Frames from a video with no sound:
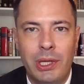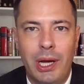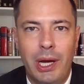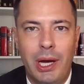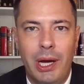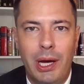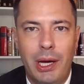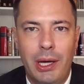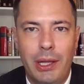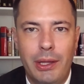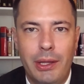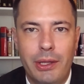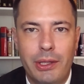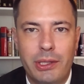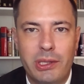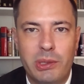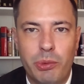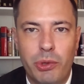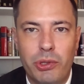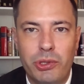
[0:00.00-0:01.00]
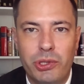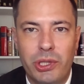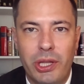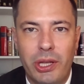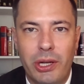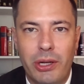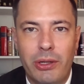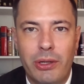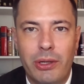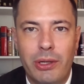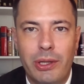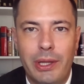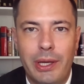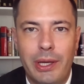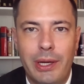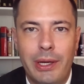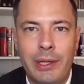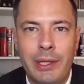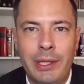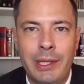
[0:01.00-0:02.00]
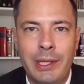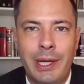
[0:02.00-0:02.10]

the explosion that occurred there,